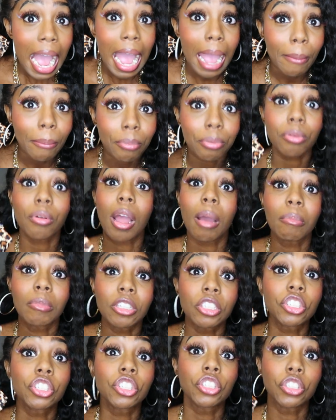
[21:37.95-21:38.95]
I
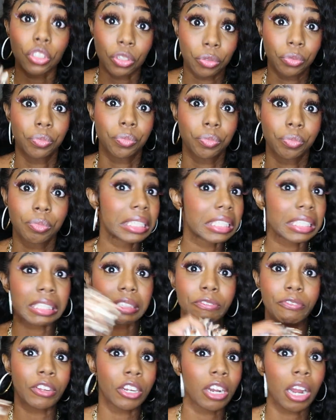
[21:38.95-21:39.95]
promise you
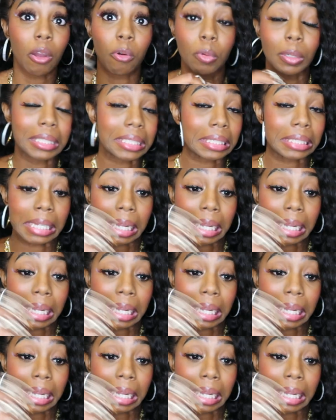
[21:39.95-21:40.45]
let's figure out what's